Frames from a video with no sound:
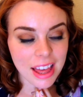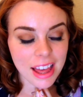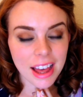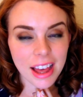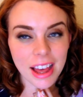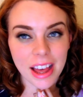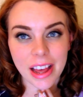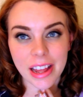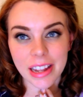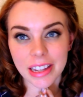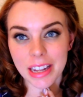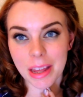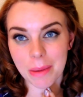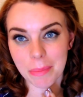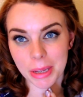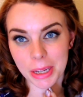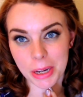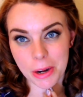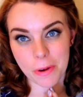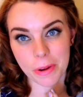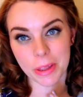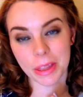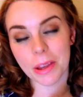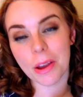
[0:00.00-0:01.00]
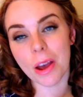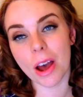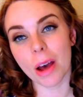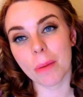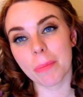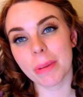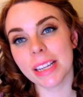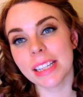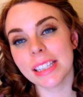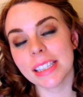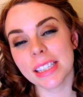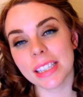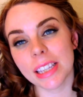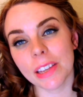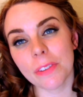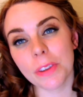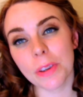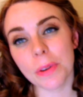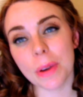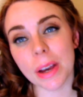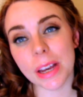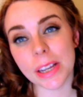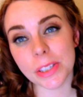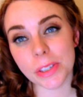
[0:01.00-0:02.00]
Uh, let me know in the comments. If
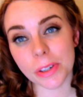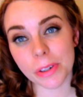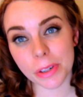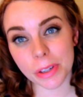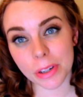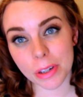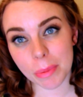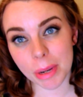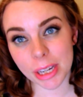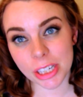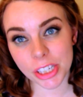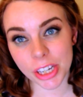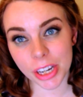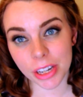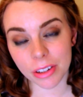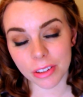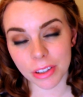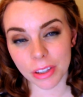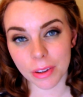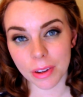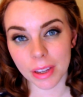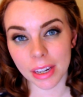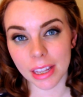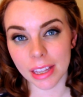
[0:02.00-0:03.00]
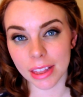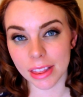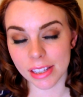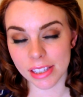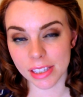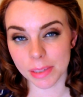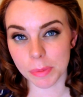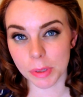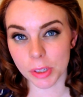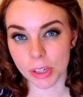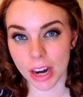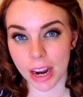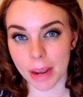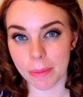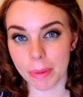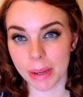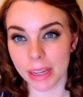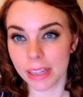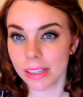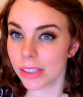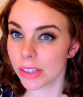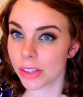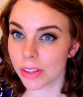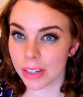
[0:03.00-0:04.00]
you guys are new to my channel, you can hit the subscribe
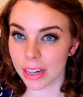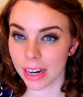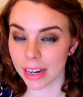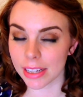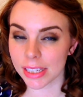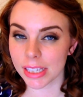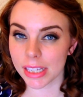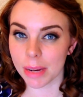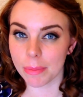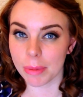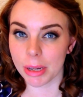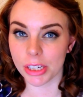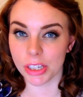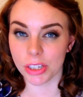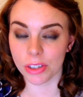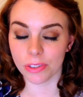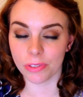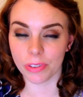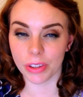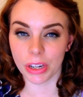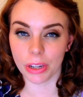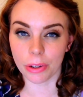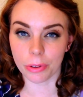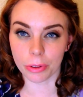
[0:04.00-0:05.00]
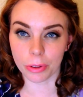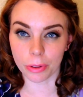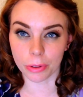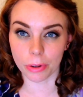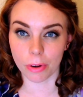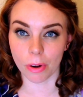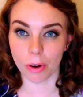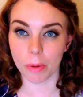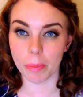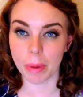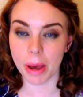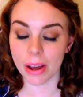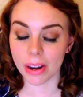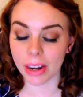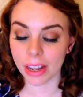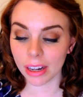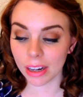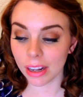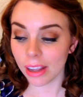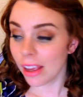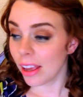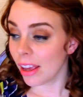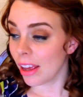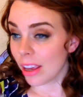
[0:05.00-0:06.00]
button so the next time I do a video, you'll know about
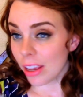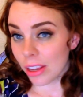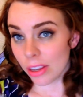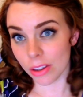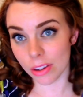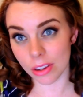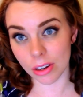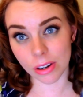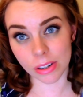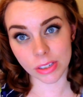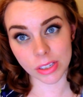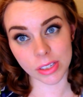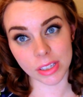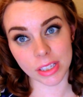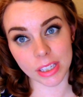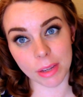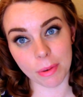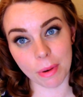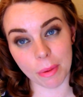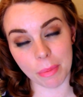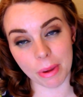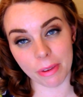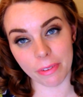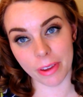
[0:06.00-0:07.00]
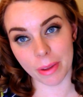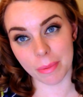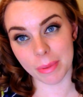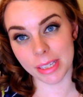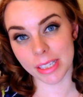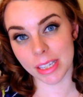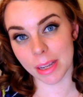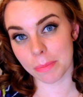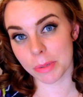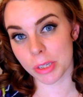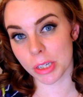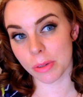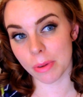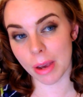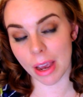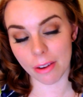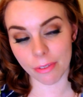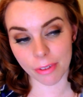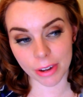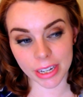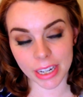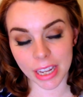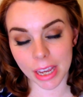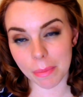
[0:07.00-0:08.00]
it. You can also see what my family's up to
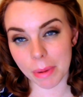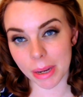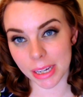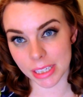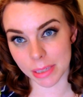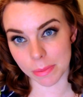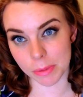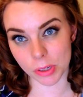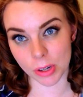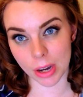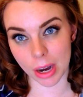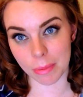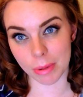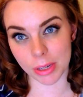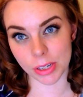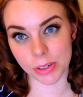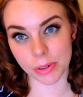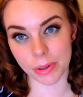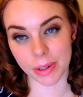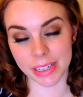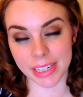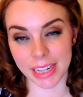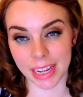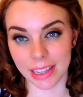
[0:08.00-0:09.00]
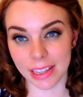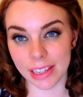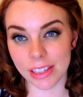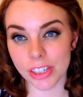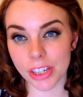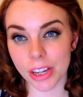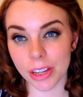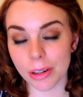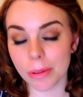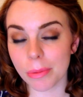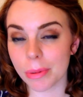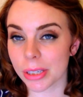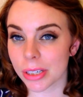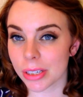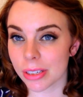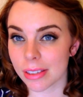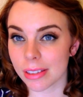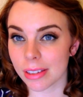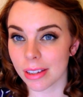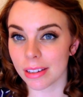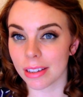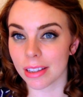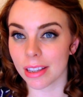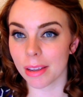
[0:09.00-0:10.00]
every day by subscribing to our daily channel, which is
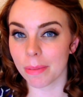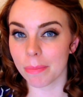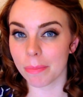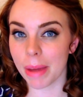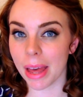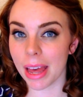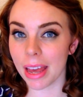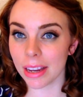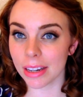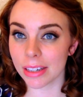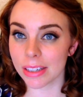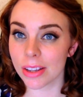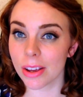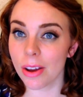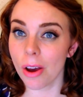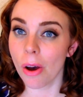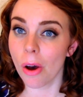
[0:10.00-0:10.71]
Sudden Compact,